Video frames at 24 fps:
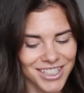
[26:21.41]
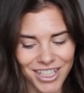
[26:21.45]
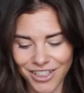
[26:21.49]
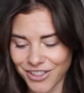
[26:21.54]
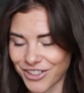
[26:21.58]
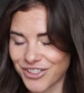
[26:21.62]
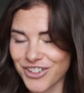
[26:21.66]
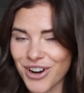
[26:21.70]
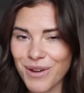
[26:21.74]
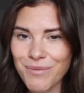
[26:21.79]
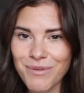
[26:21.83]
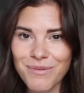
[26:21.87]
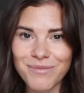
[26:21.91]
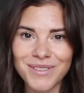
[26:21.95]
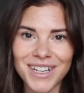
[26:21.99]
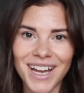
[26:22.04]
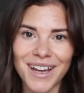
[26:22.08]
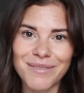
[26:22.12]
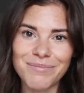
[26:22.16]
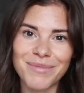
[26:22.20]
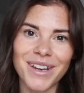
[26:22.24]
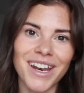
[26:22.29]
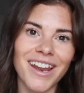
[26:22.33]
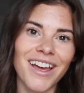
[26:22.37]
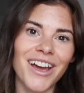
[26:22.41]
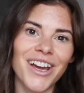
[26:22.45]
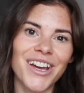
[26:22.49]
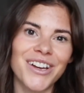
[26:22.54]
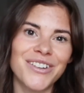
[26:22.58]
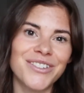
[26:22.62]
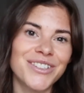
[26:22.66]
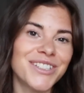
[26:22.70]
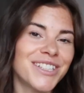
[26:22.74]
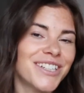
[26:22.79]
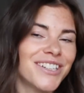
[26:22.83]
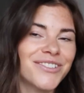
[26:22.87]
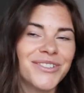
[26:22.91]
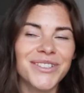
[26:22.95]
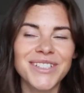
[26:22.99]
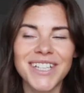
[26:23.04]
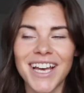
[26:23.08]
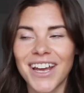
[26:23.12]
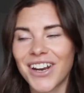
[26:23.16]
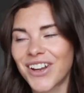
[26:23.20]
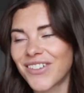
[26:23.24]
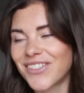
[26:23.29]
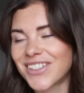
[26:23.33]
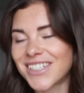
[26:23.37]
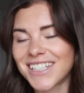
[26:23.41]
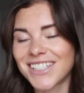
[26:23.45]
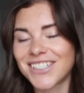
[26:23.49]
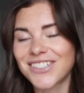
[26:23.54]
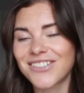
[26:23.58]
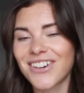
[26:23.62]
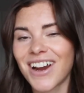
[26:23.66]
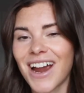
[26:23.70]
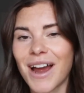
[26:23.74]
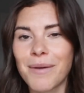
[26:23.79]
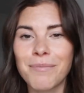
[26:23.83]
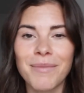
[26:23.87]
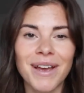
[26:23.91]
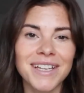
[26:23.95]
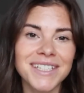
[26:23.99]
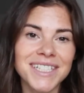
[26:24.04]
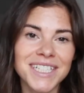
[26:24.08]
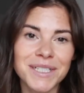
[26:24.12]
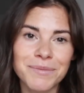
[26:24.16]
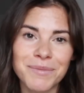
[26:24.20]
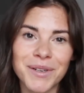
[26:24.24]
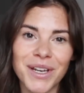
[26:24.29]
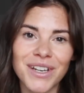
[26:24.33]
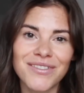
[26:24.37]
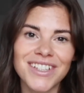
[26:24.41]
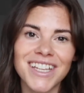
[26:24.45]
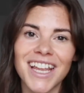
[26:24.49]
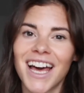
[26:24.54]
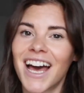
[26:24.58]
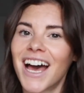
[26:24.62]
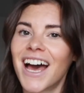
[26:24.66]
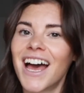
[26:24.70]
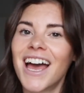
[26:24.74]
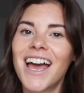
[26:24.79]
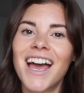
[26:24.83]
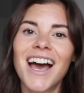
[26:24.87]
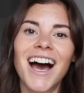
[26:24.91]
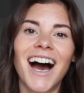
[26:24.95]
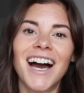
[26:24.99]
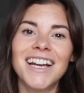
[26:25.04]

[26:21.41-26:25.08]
So drop them down below, or you can always head over to Instagram and message me over there.